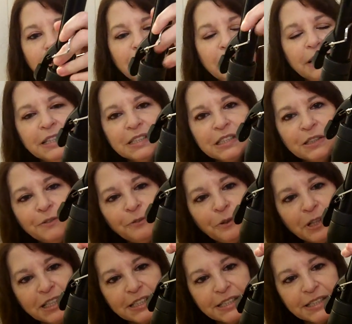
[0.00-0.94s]
Listen
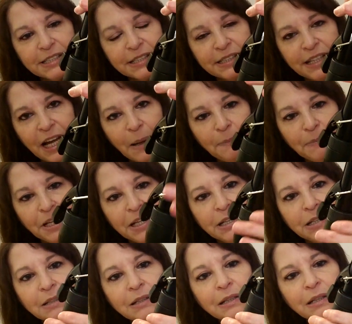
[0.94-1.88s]
for it to snap
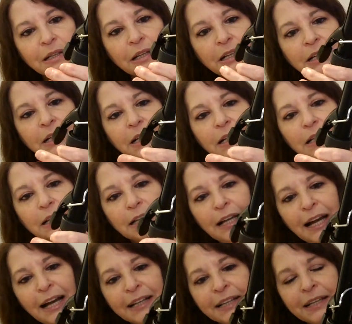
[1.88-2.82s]
in,
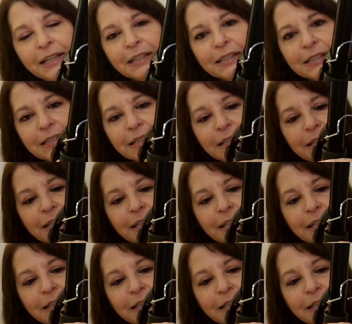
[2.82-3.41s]
lock it,